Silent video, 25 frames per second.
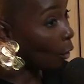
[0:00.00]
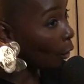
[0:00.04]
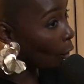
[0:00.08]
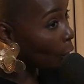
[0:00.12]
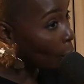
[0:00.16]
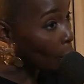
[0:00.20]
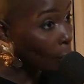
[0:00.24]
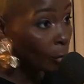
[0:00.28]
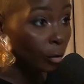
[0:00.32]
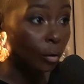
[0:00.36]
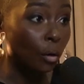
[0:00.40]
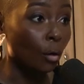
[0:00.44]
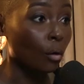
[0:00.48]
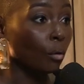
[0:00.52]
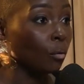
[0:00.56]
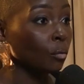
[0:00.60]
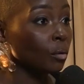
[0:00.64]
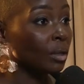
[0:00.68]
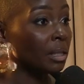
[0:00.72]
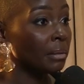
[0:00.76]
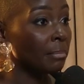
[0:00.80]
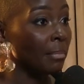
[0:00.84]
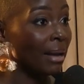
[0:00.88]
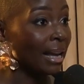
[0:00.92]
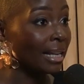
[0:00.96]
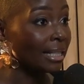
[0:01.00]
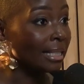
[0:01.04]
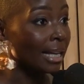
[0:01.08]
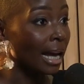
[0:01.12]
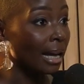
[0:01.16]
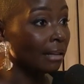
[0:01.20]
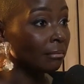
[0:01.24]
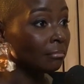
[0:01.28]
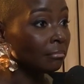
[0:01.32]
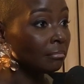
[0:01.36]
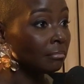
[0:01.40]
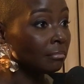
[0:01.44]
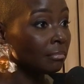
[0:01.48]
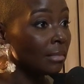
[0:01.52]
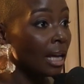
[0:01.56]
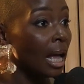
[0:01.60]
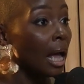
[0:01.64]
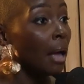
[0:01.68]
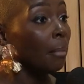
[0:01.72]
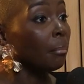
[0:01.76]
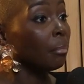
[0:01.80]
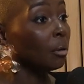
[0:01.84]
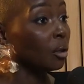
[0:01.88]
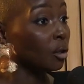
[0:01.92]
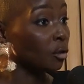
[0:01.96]
All the roles matter.
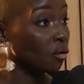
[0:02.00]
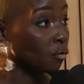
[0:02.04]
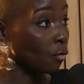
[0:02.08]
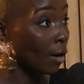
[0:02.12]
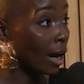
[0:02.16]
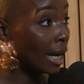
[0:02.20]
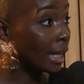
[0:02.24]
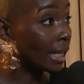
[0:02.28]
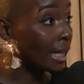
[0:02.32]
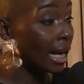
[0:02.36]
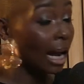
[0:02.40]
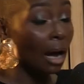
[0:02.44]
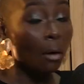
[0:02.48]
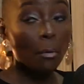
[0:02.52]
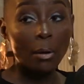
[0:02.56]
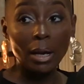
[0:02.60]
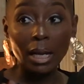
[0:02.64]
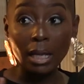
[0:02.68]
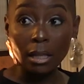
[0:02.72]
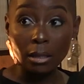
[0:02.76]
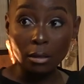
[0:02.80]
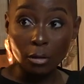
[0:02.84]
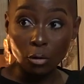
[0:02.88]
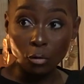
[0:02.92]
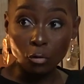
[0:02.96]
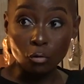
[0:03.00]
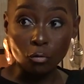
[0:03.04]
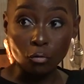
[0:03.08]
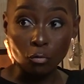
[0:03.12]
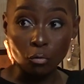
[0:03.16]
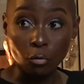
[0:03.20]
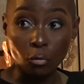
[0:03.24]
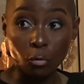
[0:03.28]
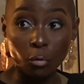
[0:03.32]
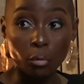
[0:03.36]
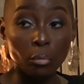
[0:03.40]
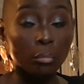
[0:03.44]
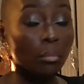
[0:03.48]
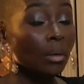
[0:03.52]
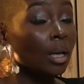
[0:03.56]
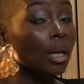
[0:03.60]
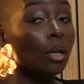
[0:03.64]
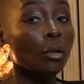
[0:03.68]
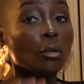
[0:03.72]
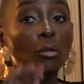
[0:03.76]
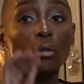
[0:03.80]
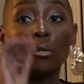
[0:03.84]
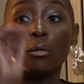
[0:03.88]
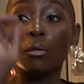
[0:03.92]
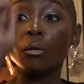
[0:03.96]
Because right now in this room,
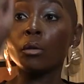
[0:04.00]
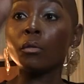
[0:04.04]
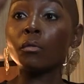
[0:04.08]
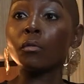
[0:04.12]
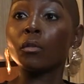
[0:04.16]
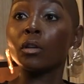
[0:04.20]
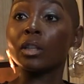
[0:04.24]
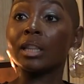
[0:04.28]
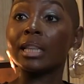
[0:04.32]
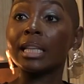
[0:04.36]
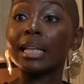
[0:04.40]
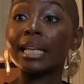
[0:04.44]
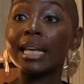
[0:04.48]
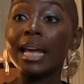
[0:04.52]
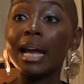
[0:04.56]
you've got the